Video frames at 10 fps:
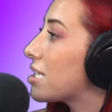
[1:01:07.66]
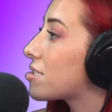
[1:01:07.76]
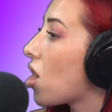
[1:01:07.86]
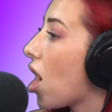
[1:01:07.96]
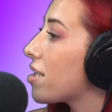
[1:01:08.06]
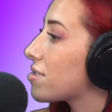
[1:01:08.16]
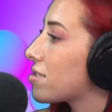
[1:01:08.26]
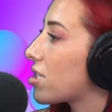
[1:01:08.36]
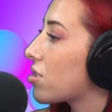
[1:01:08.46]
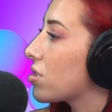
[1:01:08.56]
It's not
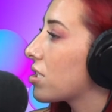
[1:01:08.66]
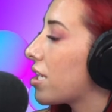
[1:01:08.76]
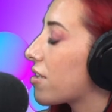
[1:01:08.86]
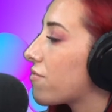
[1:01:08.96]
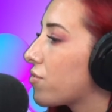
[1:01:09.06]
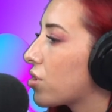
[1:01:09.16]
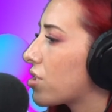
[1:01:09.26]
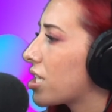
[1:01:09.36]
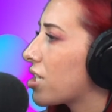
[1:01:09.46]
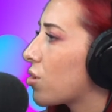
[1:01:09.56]
necessarily like
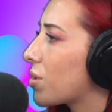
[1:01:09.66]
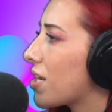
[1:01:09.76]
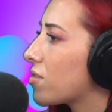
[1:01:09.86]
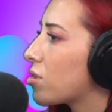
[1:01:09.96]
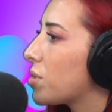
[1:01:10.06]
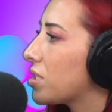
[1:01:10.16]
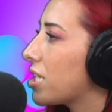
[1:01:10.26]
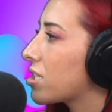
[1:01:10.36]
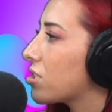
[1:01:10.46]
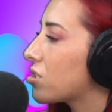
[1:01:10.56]
flirting or whatever, but
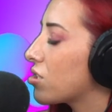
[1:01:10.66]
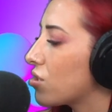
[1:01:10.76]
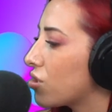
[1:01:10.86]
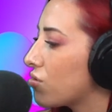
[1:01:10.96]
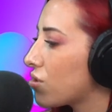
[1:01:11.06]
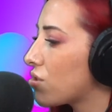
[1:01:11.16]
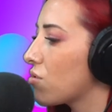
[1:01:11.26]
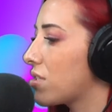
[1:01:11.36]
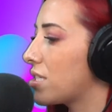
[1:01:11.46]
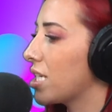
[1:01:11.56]
like there you just know
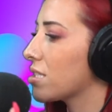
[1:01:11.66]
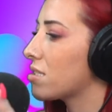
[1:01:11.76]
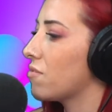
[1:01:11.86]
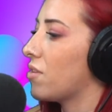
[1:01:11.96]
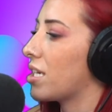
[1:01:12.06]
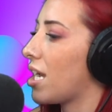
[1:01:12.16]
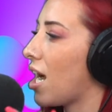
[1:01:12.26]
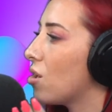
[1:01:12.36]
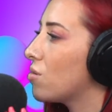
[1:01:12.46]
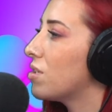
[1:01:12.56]
the dance of like
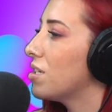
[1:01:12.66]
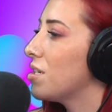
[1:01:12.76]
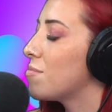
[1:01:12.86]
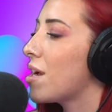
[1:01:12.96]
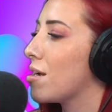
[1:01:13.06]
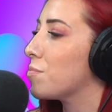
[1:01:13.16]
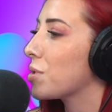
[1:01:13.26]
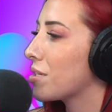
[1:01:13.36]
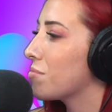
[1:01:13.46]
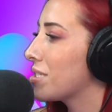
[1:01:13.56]
how men
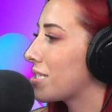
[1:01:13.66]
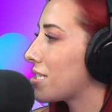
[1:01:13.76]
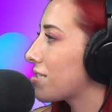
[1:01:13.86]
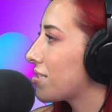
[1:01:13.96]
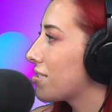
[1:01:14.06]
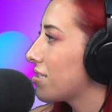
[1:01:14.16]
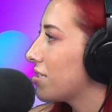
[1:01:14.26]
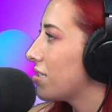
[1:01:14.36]
operate in business. Yeah.